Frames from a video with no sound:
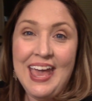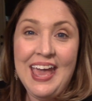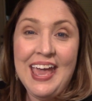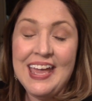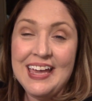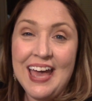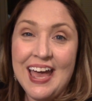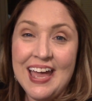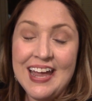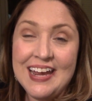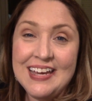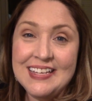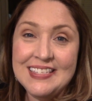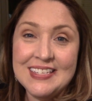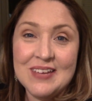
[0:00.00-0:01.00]
Hey
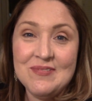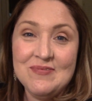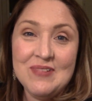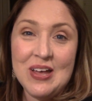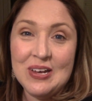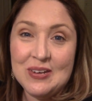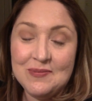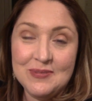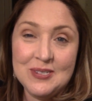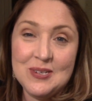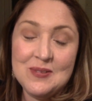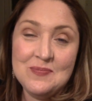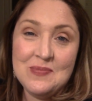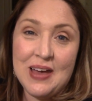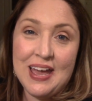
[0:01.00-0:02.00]
guys, welcome
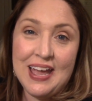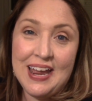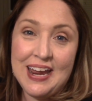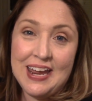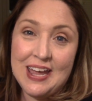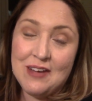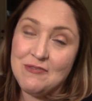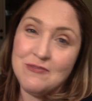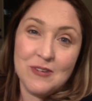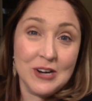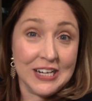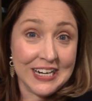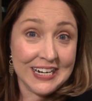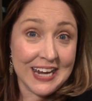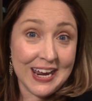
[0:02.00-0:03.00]
to my
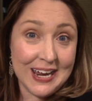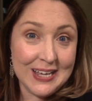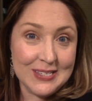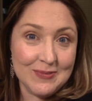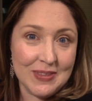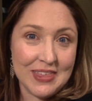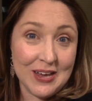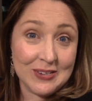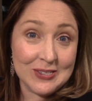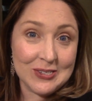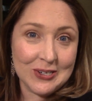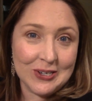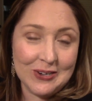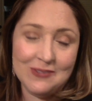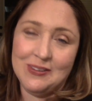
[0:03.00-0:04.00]
40 days without
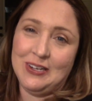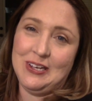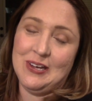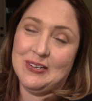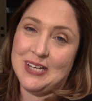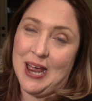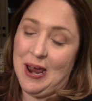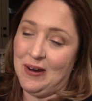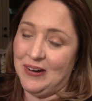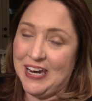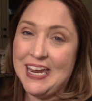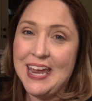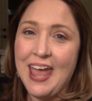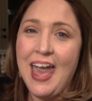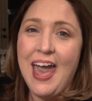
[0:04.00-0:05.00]
sugar video
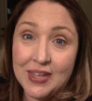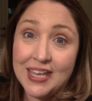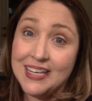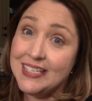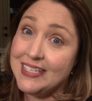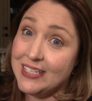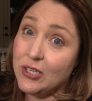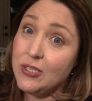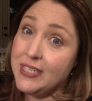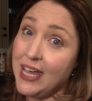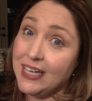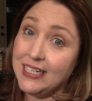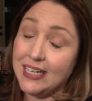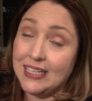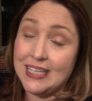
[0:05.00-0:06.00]
diary. It is still
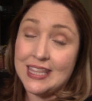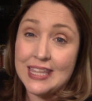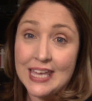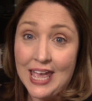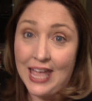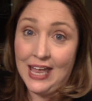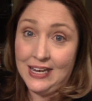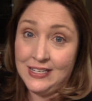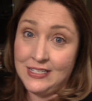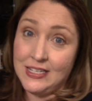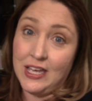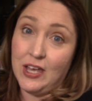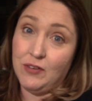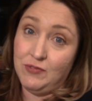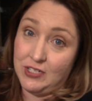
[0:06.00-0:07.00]
technically the end
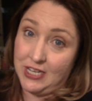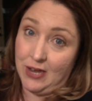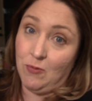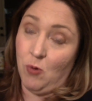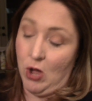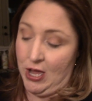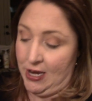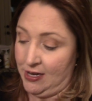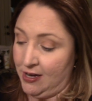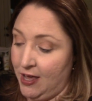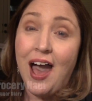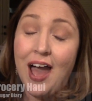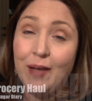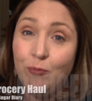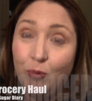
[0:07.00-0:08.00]
of day one.
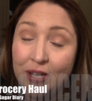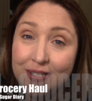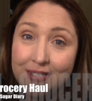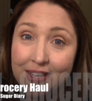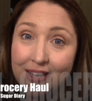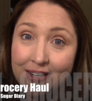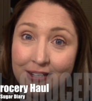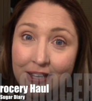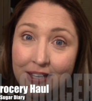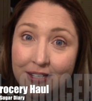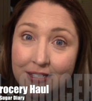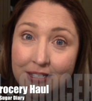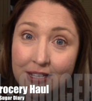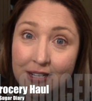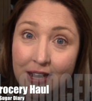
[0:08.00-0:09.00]
I went
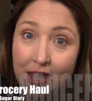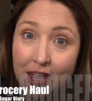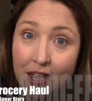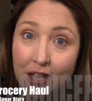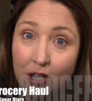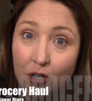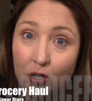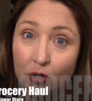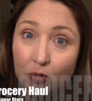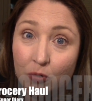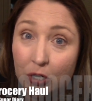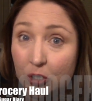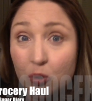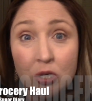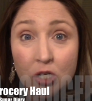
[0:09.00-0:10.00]
and did a
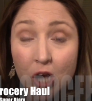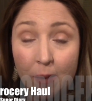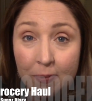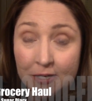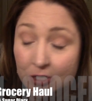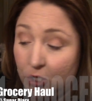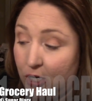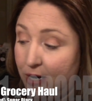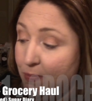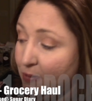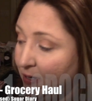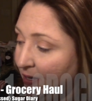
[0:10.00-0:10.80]
grocery shopping trip,